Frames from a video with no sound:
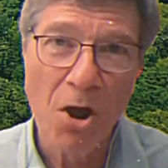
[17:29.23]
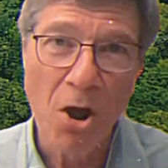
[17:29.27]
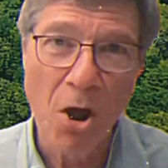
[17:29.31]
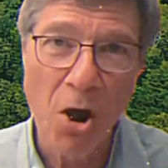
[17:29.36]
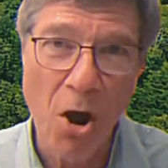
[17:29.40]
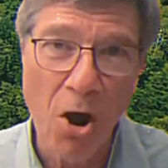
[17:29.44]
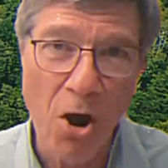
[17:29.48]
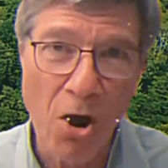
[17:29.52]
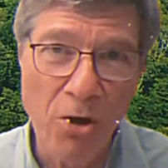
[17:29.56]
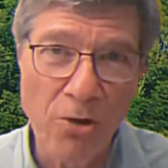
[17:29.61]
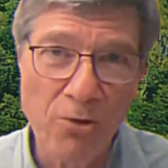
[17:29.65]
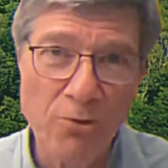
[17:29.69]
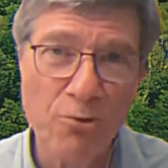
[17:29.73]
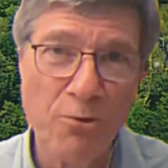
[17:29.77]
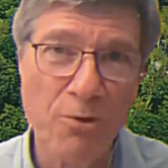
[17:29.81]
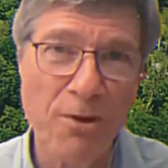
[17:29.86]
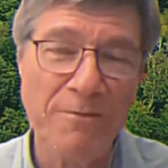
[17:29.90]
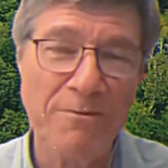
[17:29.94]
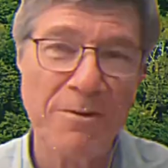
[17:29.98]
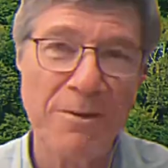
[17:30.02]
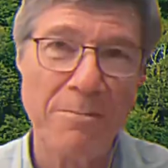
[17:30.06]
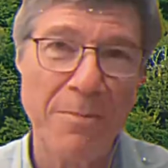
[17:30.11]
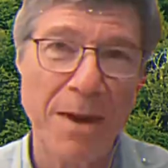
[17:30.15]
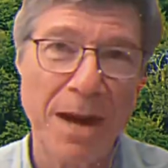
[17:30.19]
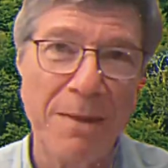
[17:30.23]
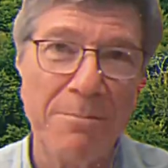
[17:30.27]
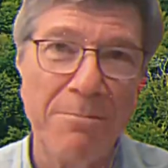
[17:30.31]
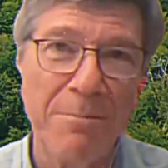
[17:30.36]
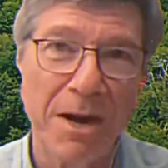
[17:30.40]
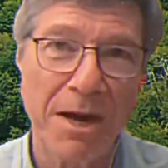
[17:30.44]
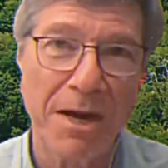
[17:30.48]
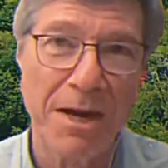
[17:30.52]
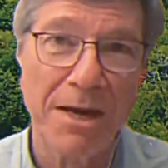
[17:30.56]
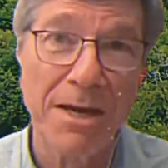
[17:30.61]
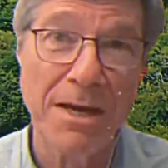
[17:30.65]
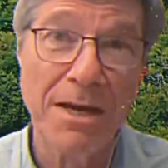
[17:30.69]
all driven by
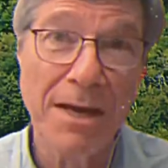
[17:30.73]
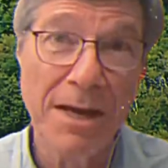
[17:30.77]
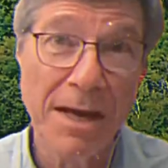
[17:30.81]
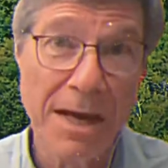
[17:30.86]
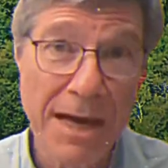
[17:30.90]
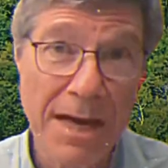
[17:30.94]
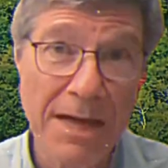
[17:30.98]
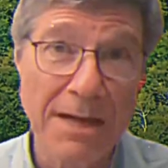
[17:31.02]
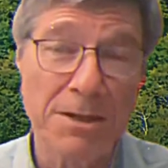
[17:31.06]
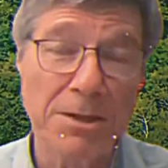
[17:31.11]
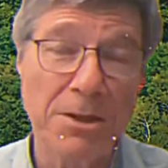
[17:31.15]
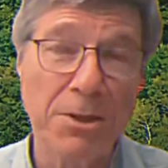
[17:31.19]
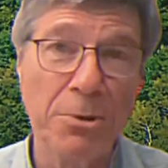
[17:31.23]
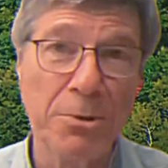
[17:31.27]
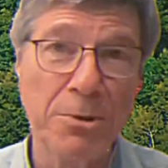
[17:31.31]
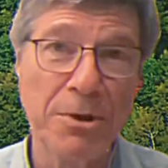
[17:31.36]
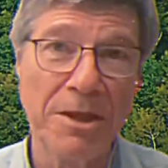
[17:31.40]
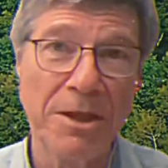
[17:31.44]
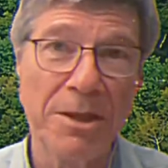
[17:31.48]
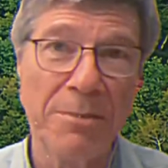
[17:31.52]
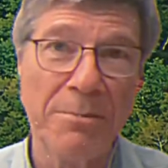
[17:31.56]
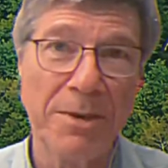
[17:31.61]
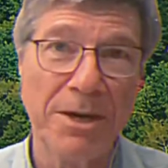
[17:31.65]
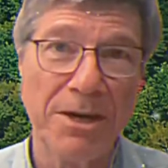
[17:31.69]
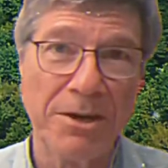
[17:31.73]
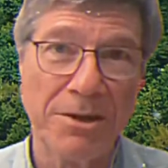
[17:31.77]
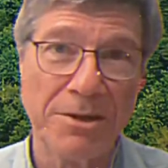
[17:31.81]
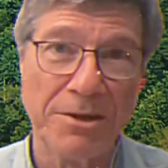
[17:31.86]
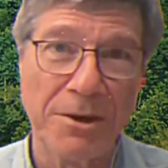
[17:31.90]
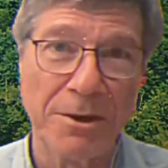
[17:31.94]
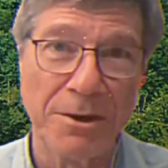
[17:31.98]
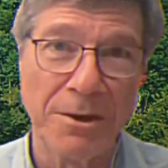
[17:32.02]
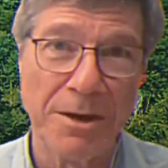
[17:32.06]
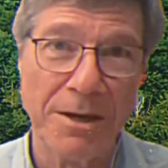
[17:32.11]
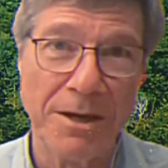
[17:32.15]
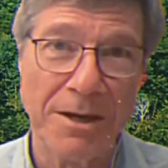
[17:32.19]
money, including the
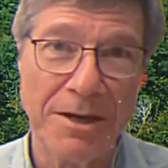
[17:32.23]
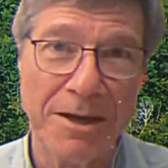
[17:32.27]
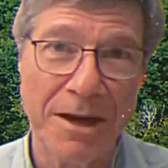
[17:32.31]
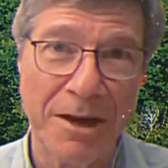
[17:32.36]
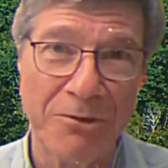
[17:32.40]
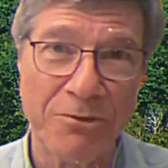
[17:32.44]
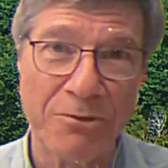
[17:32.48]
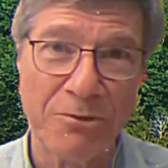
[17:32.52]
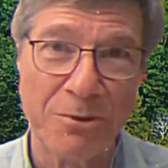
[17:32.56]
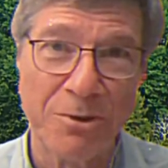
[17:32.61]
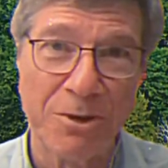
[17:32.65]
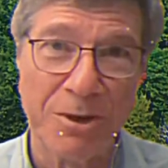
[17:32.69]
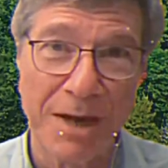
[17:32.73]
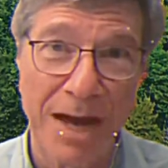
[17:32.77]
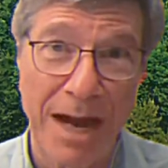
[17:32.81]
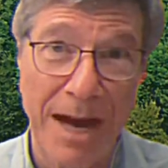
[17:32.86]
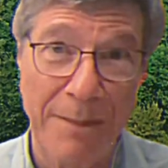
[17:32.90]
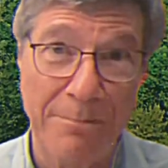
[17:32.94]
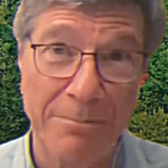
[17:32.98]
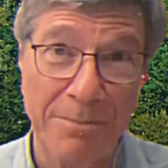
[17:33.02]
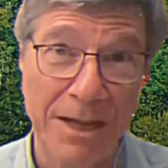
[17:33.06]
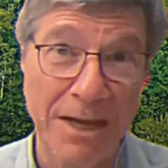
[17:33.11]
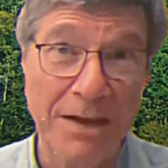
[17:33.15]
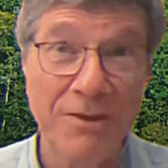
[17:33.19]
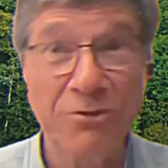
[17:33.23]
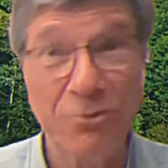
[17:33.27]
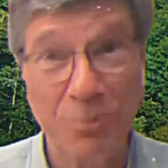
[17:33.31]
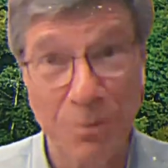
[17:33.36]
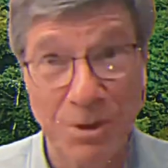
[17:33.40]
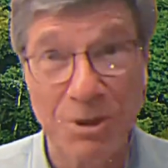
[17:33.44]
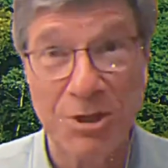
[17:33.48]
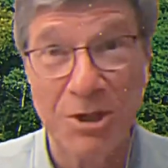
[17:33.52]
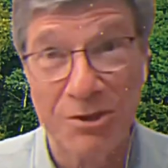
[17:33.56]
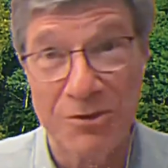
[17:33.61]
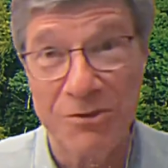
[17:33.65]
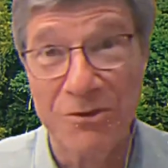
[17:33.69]
military-industrial complex,
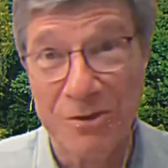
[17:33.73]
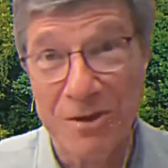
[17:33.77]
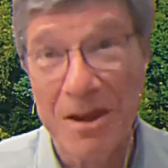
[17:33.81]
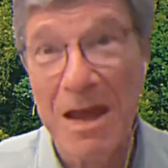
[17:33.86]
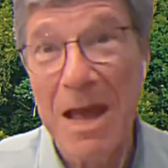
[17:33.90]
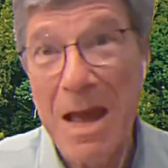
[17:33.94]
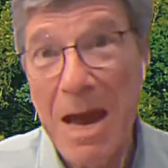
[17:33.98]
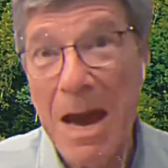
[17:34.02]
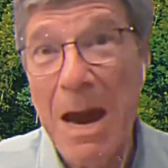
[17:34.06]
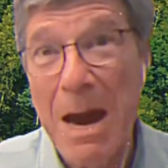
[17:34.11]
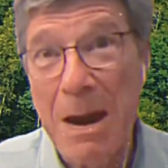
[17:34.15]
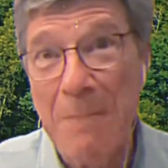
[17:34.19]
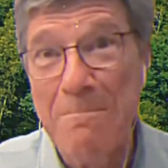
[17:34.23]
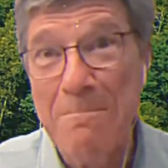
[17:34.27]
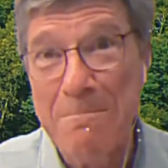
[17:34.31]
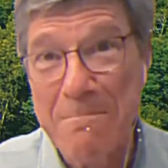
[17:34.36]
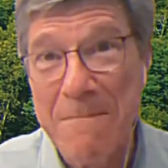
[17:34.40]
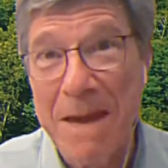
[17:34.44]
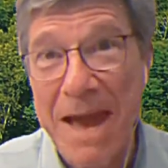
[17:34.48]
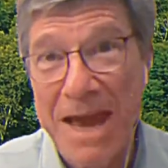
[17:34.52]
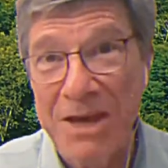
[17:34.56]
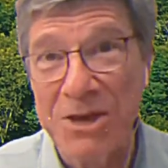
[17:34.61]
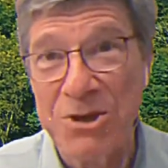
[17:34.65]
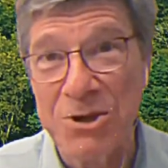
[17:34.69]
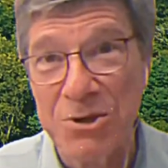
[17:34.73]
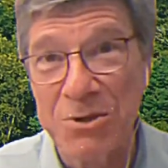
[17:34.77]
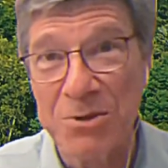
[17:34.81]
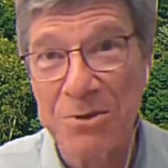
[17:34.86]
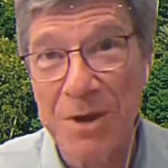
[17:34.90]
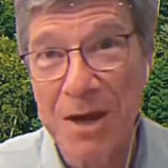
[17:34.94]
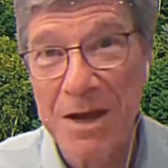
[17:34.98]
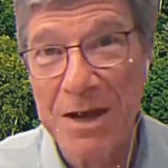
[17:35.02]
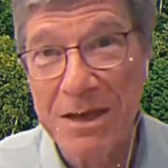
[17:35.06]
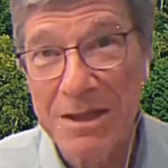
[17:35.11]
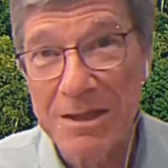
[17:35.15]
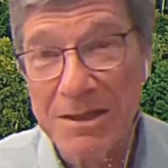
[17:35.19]
which is a major
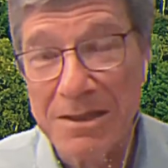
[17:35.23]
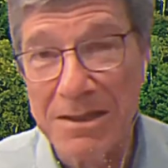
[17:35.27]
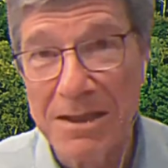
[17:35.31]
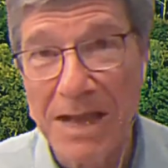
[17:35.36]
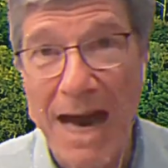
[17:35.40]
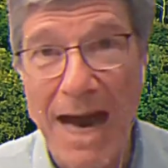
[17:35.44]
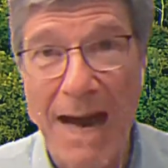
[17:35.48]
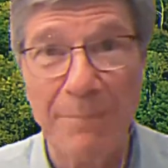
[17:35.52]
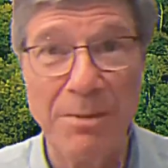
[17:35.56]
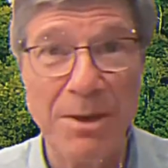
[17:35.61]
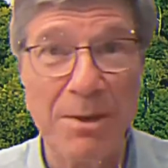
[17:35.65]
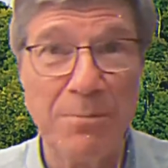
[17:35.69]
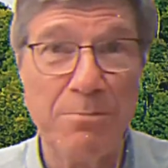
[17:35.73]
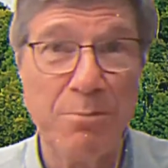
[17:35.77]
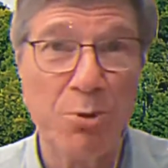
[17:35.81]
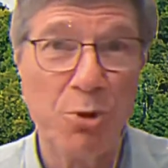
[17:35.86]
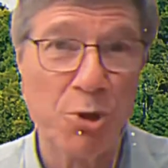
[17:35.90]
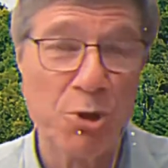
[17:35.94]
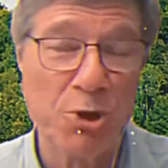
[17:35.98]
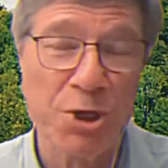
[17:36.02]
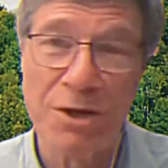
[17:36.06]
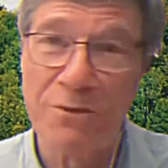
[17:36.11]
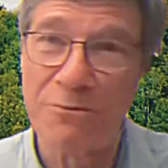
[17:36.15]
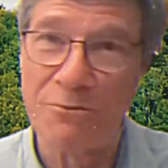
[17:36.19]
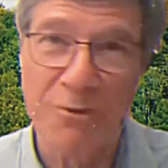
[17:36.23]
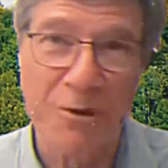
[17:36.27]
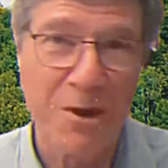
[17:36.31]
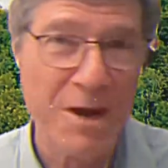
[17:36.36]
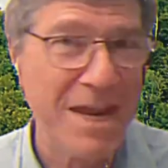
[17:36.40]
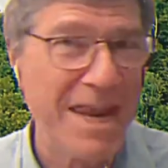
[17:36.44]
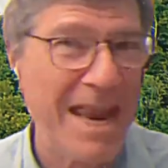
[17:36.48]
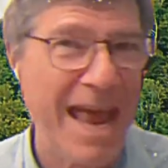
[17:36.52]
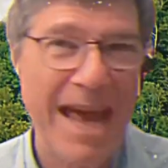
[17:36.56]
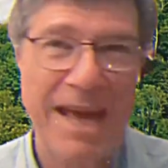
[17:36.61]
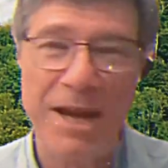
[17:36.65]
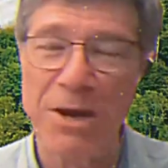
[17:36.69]
lobby pushing for
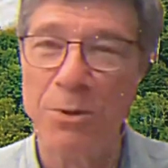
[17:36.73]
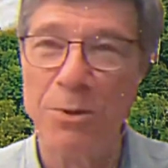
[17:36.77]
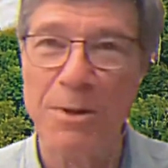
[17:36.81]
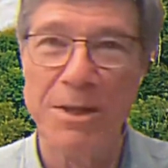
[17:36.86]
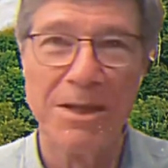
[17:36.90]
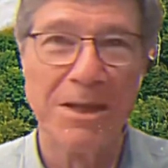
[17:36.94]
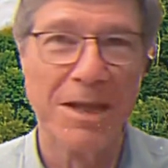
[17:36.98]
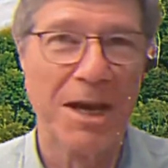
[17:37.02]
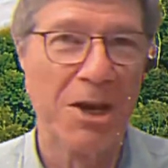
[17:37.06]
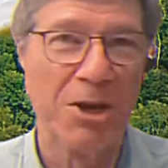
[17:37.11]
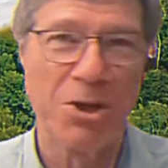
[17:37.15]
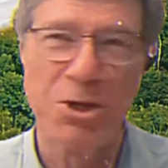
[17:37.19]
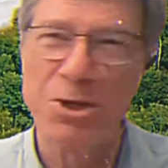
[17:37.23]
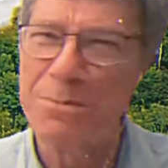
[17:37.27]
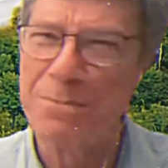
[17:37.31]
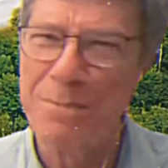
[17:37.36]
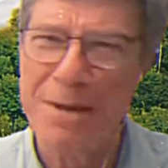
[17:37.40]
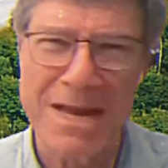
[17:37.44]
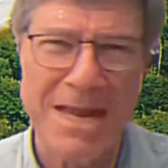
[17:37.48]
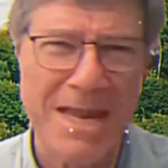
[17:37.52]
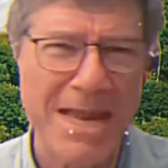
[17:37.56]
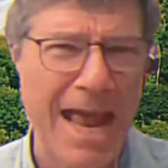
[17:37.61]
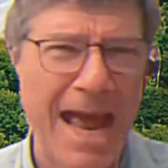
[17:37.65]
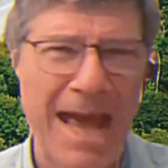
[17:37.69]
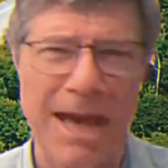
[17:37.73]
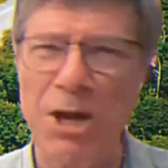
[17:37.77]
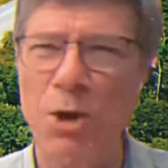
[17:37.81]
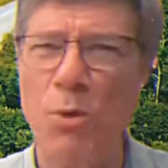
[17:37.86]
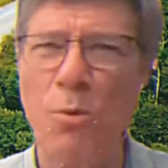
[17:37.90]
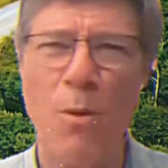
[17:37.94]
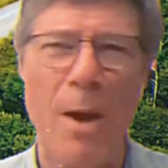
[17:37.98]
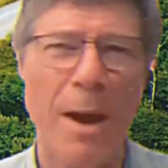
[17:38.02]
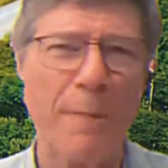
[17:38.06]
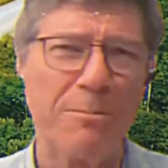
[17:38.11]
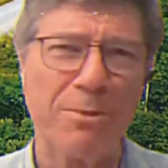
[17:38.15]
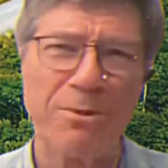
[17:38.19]
NATO enlargement, NATO
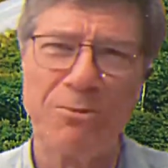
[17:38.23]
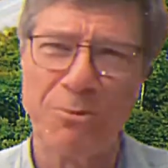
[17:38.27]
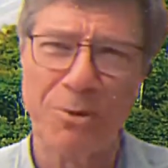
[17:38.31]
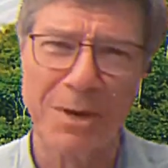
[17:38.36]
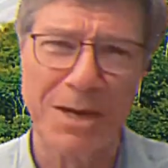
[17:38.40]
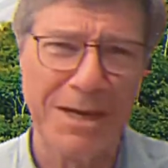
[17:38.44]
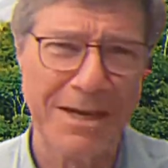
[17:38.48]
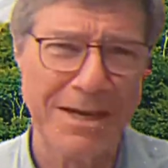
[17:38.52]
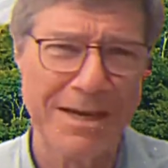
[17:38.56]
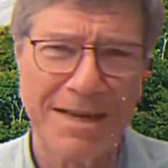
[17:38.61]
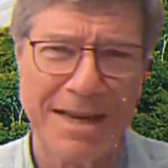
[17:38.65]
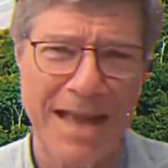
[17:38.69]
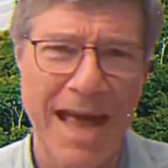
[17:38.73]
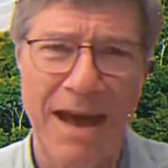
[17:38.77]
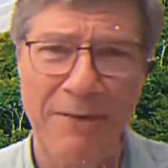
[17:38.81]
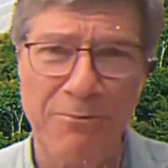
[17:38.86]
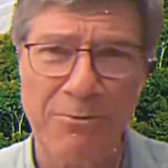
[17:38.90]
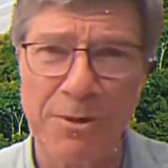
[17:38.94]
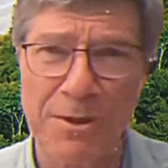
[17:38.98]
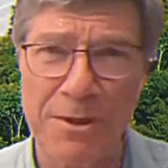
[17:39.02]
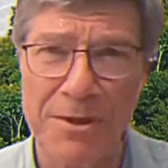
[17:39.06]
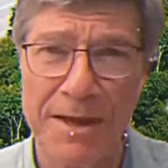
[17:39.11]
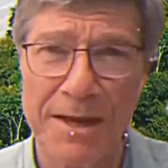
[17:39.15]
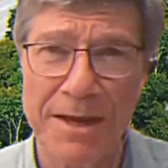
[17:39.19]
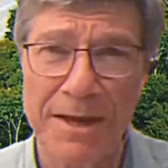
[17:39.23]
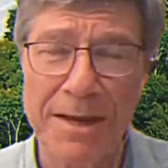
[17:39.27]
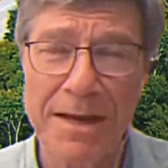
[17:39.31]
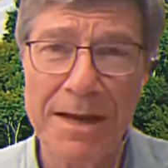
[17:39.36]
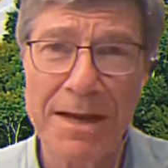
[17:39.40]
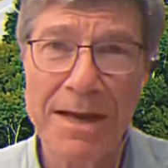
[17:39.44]
weaponry, everything.